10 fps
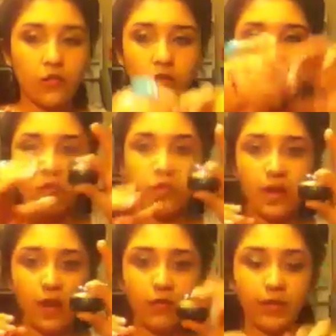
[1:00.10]
those
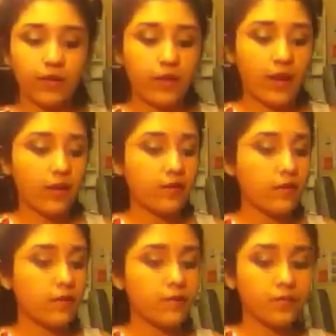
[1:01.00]
down like that.
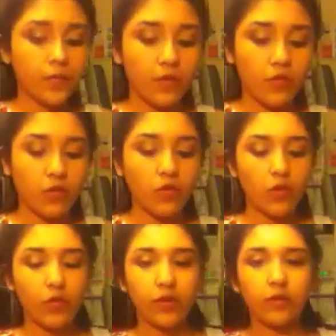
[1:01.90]
It's just so
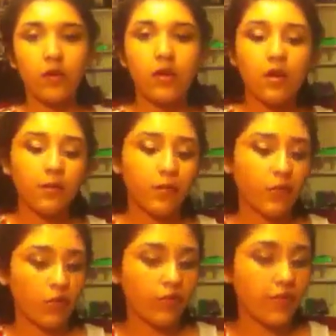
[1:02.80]
it
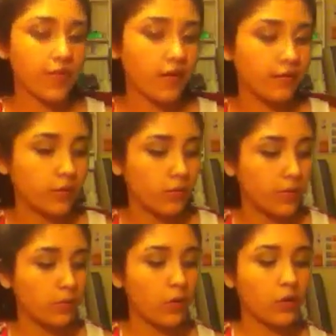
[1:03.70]
preserves itself a little bit
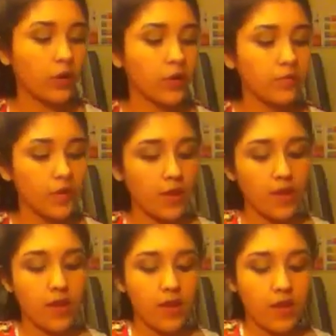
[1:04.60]
longer.
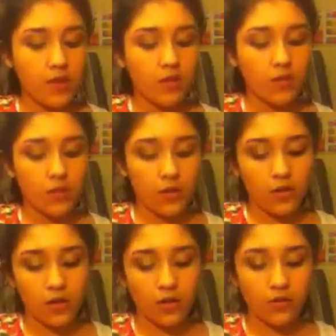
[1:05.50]

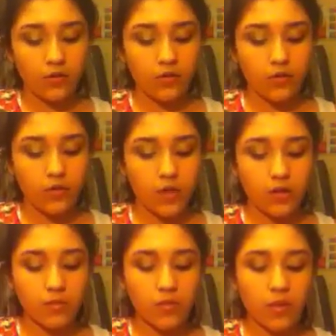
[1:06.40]
And then I'm
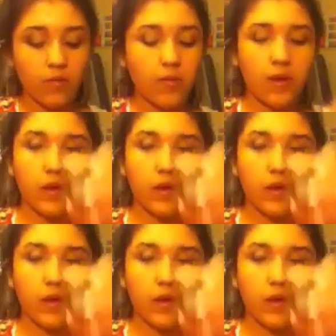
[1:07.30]
using my NYX